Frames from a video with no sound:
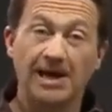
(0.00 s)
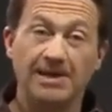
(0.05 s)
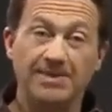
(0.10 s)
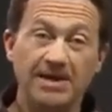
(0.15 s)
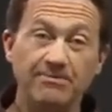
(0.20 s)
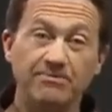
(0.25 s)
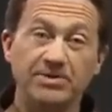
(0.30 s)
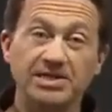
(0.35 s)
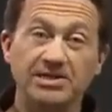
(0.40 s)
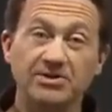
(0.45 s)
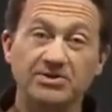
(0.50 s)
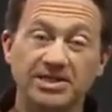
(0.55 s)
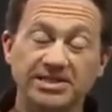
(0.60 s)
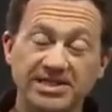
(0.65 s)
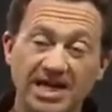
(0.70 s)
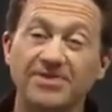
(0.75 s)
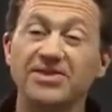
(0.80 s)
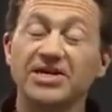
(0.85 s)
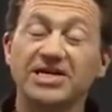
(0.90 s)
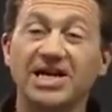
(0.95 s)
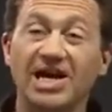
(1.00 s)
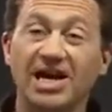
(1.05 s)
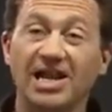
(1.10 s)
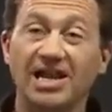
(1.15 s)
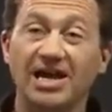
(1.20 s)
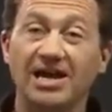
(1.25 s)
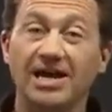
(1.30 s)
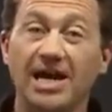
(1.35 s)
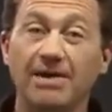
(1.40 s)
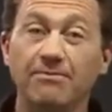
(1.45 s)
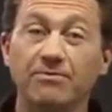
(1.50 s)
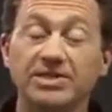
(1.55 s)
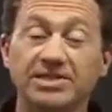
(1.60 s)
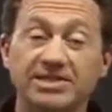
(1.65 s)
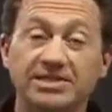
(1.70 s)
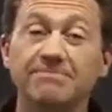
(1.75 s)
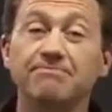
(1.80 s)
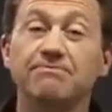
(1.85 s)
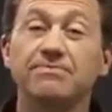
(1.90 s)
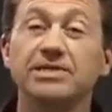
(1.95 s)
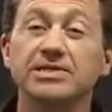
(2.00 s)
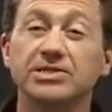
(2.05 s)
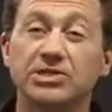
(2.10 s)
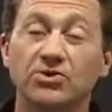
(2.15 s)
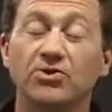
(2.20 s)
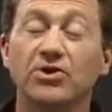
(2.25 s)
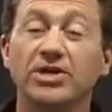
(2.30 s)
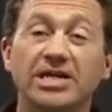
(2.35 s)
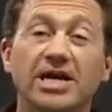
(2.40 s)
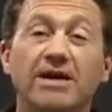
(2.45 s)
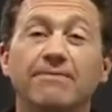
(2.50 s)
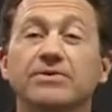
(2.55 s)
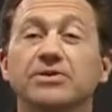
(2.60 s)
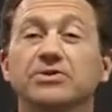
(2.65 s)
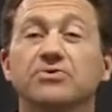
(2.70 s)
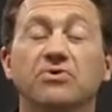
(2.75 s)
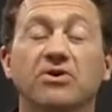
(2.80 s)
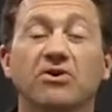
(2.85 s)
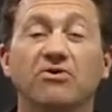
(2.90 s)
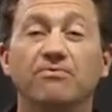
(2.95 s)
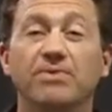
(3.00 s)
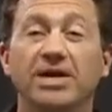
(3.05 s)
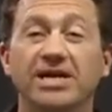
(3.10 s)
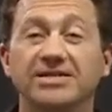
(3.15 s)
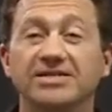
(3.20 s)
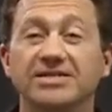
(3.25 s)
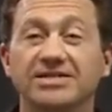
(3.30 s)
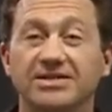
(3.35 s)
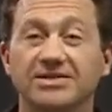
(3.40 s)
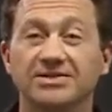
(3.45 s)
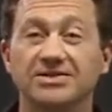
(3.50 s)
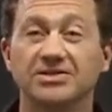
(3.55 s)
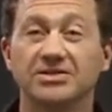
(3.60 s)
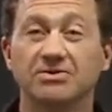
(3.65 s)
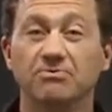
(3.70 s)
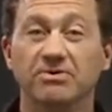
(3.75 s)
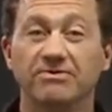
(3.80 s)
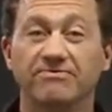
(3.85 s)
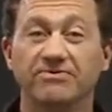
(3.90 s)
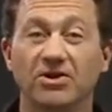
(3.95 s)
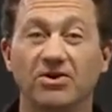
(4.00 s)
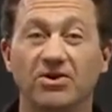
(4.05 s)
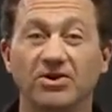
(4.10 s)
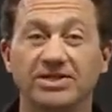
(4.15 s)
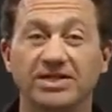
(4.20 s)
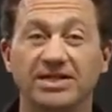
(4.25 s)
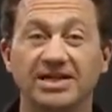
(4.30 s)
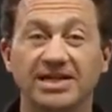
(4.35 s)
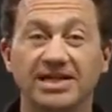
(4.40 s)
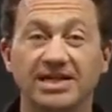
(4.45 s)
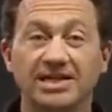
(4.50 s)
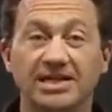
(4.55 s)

Then we use another colour, and we simply join up the 12 pentagons that we've got.